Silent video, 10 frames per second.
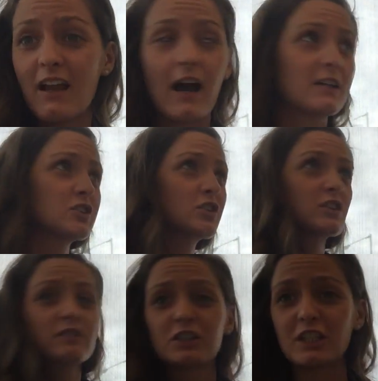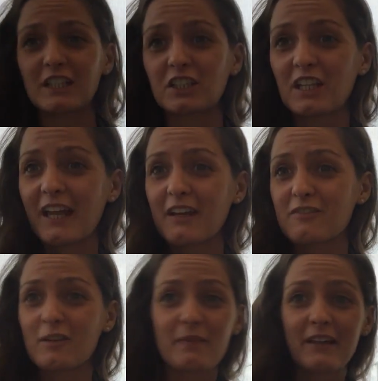I just got a rejection letter
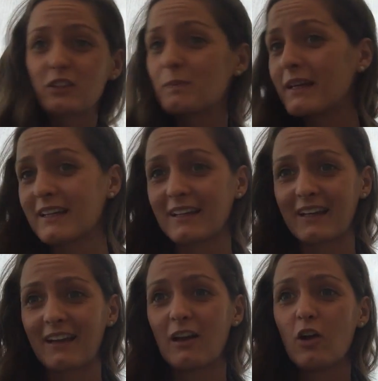from that speaking gig,